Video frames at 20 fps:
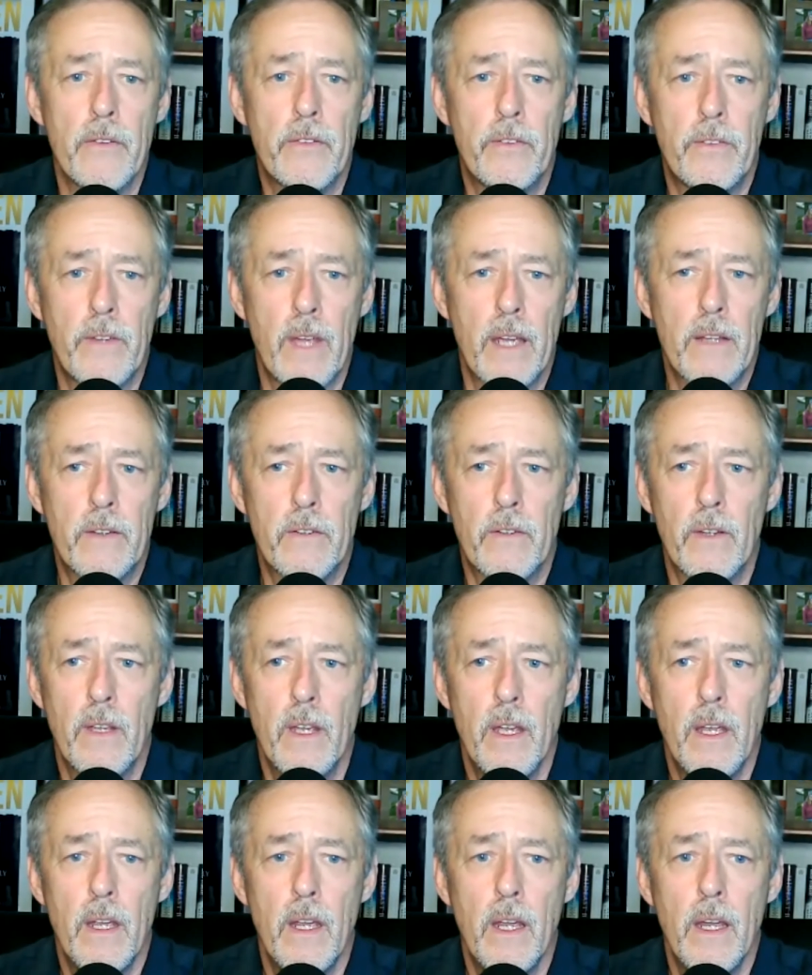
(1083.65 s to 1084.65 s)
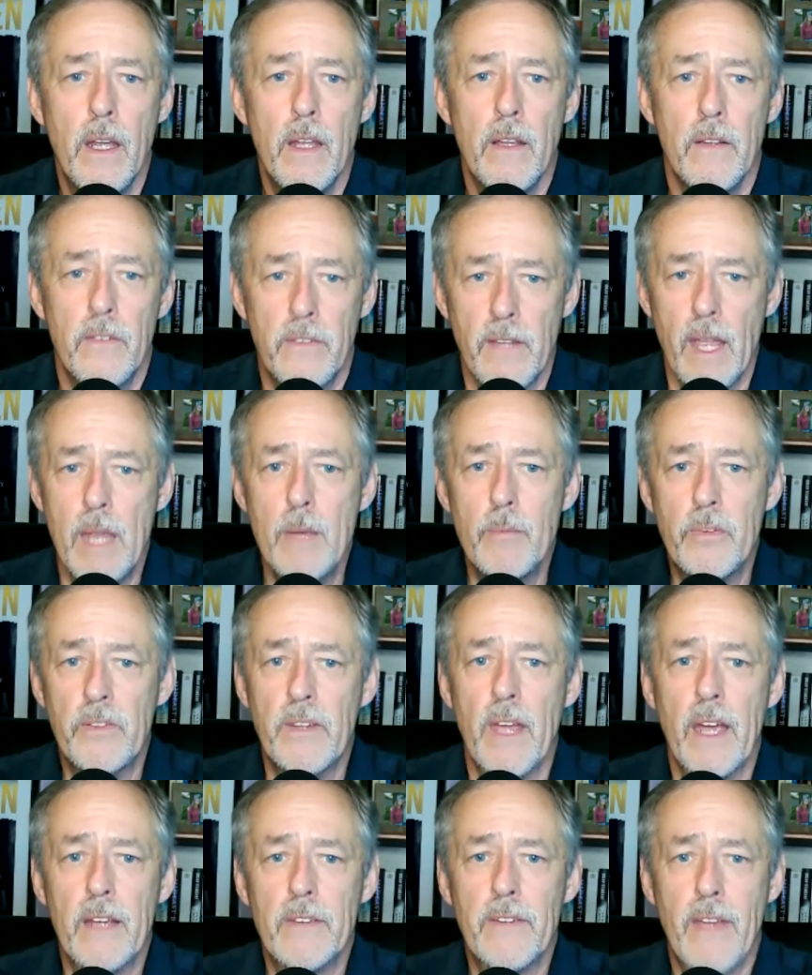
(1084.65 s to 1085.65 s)

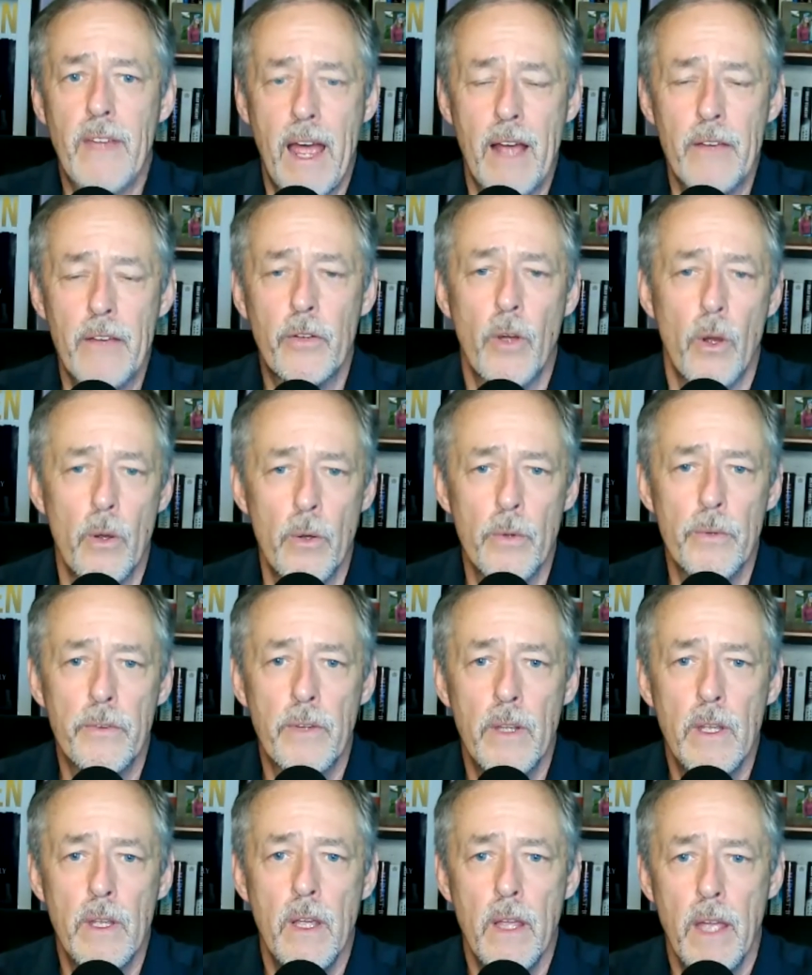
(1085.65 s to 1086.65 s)
same-sex households